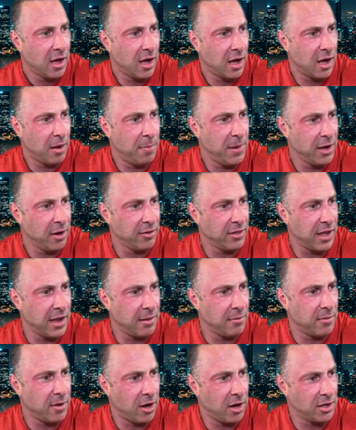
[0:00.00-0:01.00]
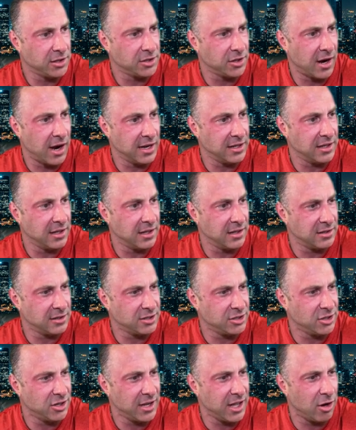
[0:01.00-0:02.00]
Uh, big old name Hunter. I
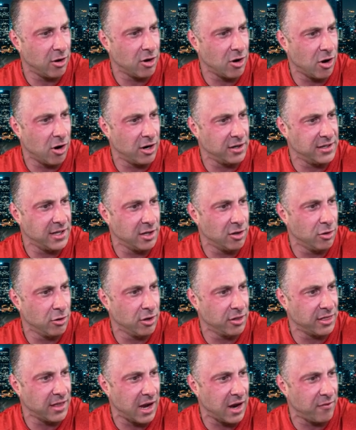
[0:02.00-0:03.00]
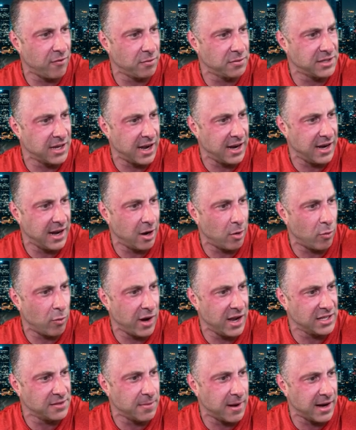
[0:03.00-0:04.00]
took L-carnitine and glutathione from Titan and it
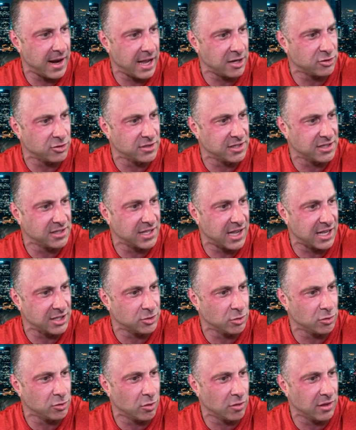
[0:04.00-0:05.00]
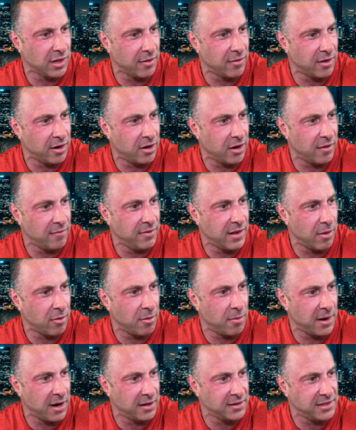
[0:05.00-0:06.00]
raised my natural testosterone to 1100. I've
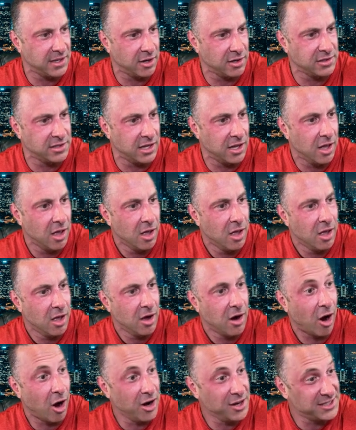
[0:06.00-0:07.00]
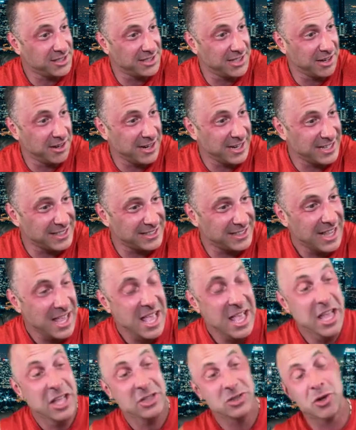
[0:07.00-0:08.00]
never been on TRT. Are you serious?
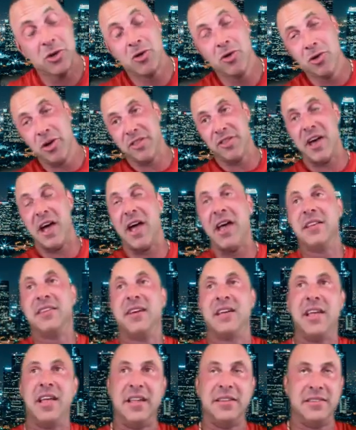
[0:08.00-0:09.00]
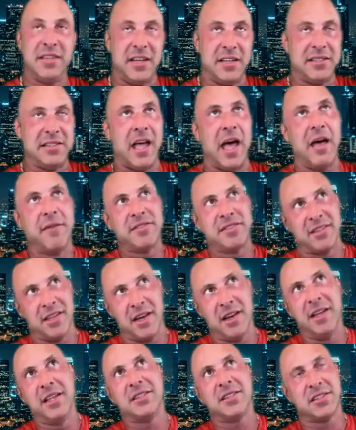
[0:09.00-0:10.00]
So glutathione, it does have
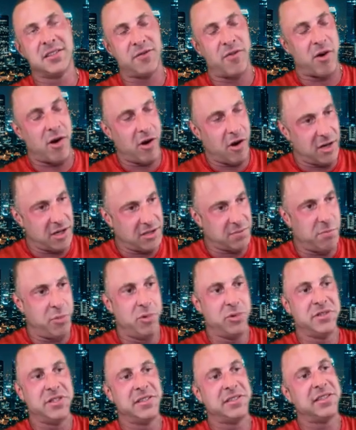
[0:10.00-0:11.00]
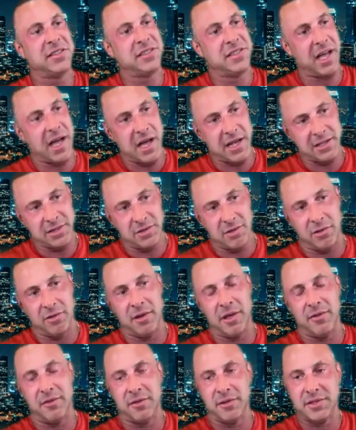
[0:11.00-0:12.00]
studies as far as boosting
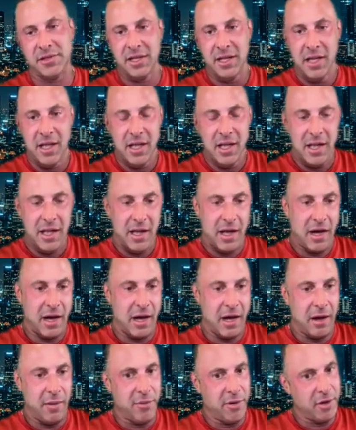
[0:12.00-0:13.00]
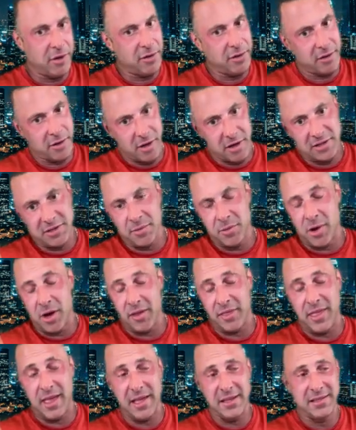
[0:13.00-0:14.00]
testosterone levels. Um, there, there are some
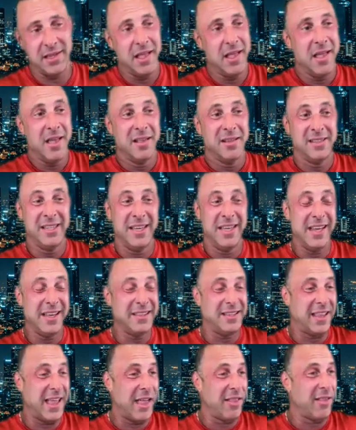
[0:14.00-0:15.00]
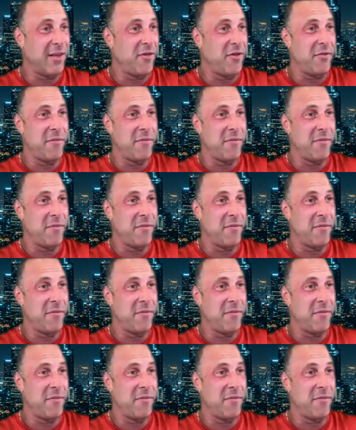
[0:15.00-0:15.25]
great things. To get to that